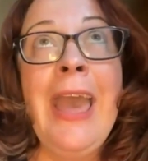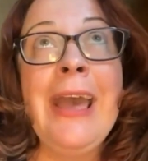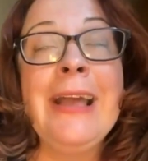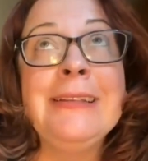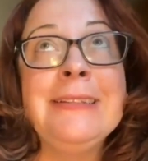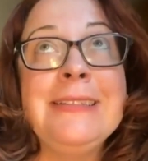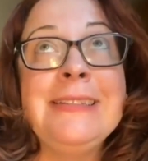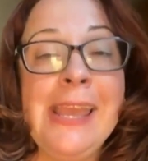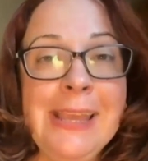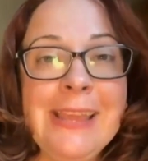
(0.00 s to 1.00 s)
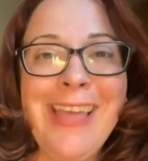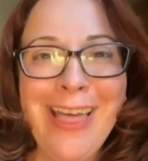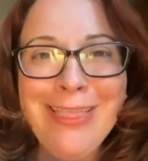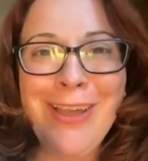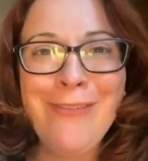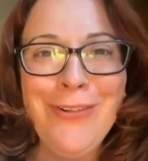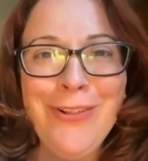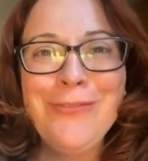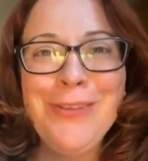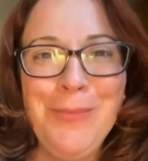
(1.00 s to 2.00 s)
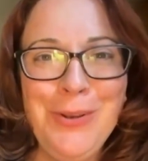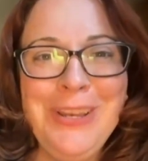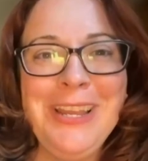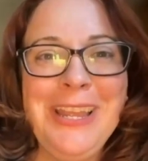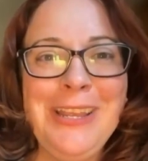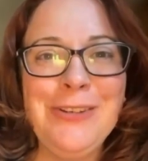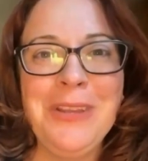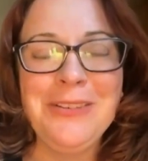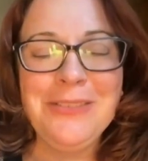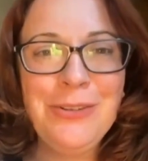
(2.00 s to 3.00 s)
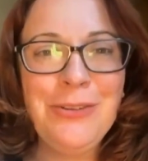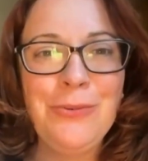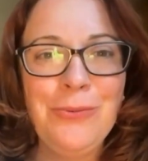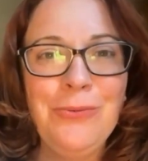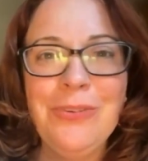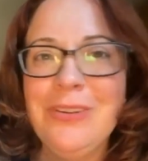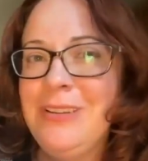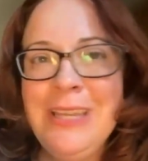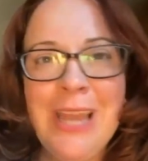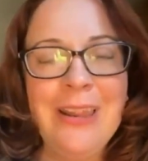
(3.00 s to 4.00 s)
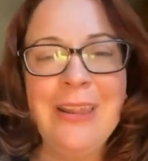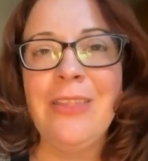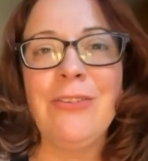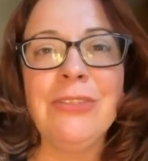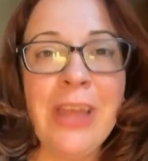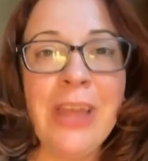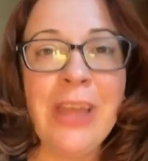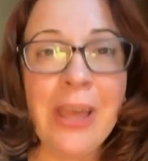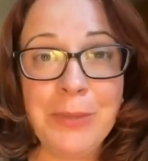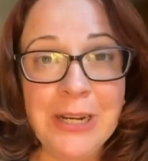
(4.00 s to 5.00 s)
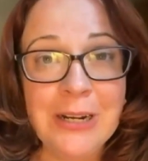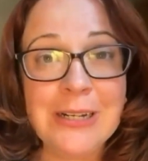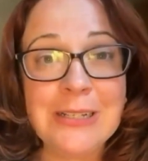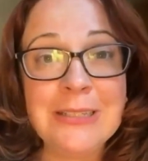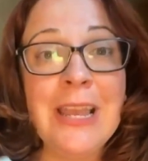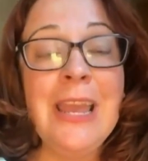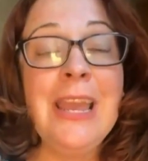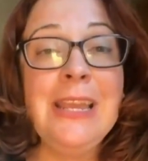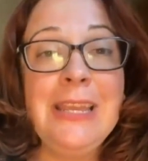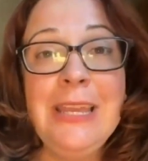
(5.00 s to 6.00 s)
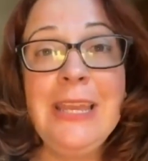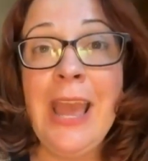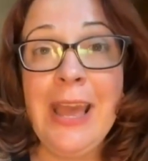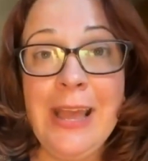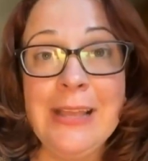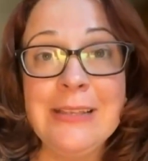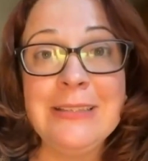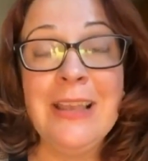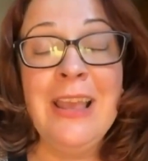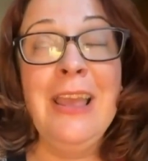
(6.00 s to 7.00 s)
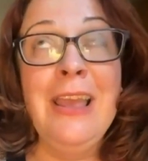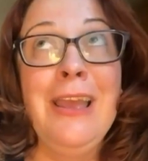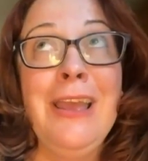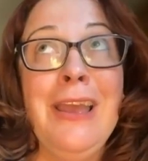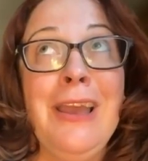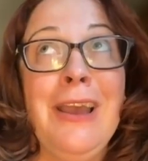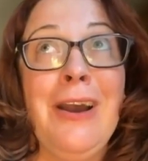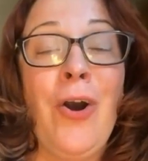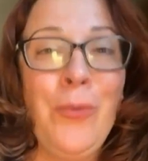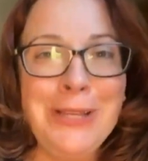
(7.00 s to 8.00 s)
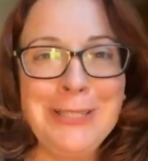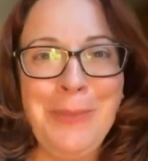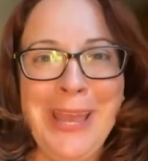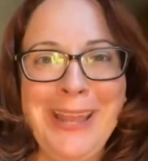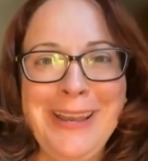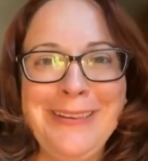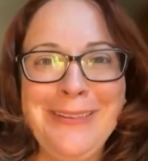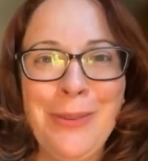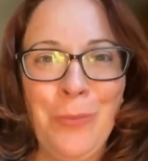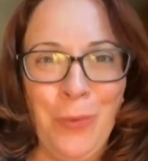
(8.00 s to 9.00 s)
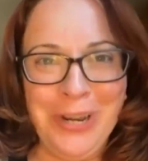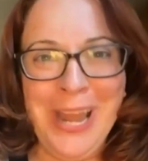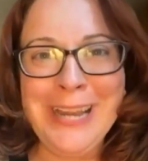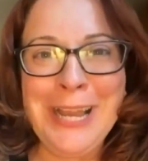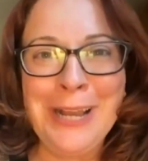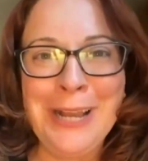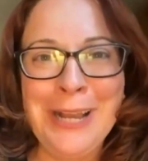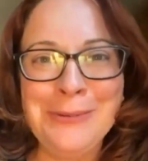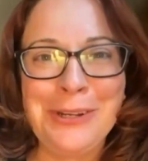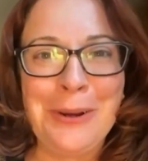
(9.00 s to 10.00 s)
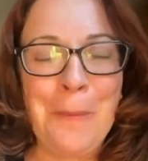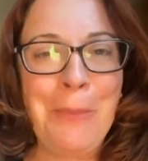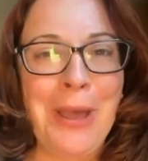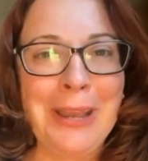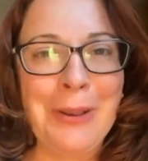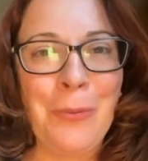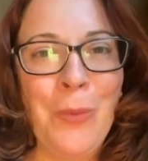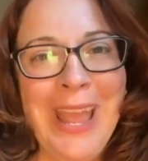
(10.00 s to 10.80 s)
has taken that level of community engagement to yet another level, because he has always been the Ward 9 councillor. But